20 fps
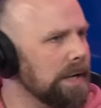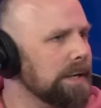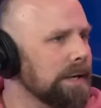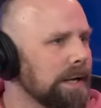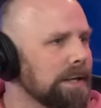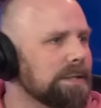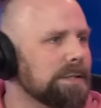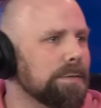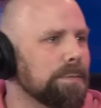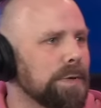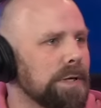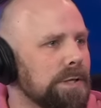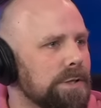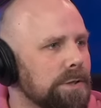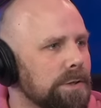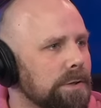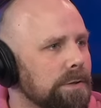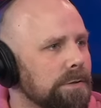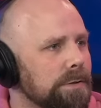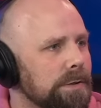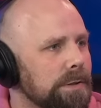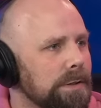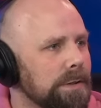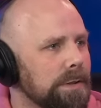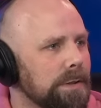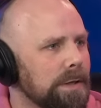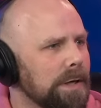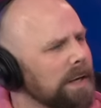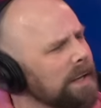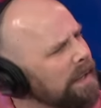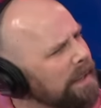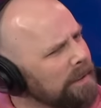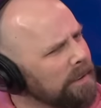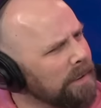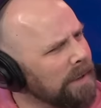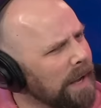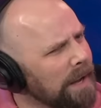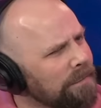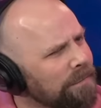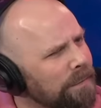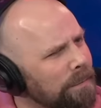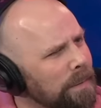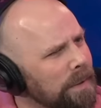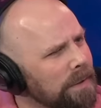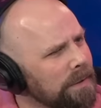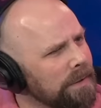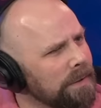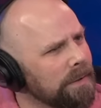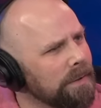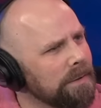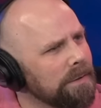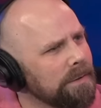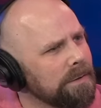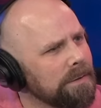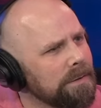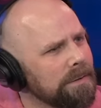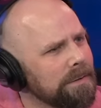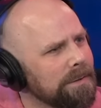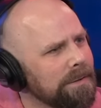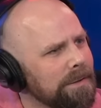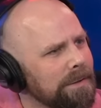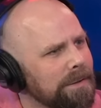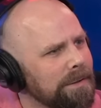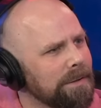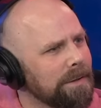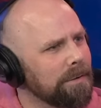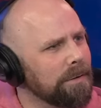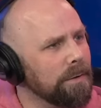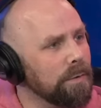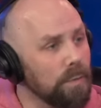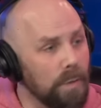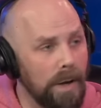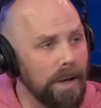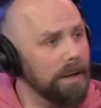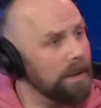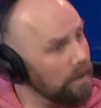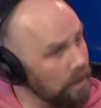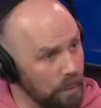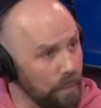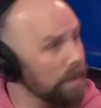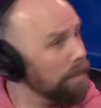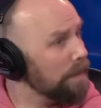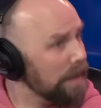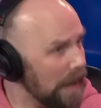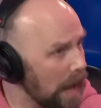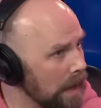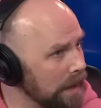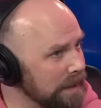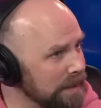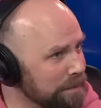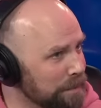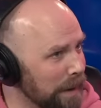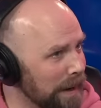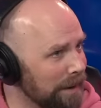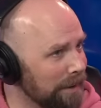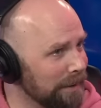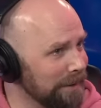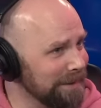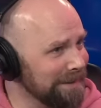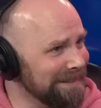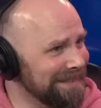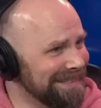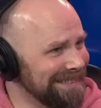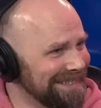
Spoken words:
nice to meet you, and they look kind of familiar, and they're like, we're Bianca's parents.